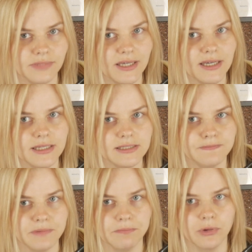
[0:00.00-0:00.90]
because
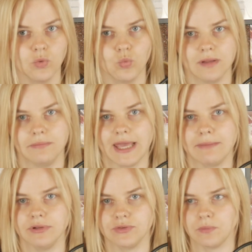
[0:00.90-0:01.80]
people will be
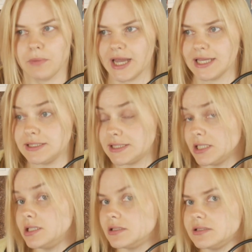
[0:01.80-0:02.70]
able to buy
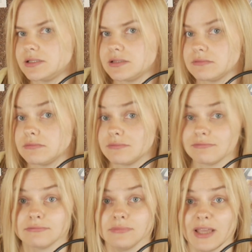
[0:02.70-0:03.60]
singles
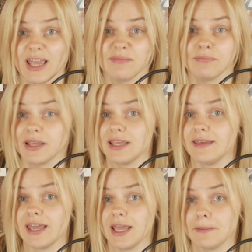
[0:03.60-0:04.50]
and play
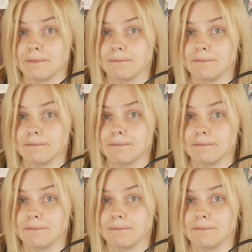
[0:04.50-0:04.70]
the game.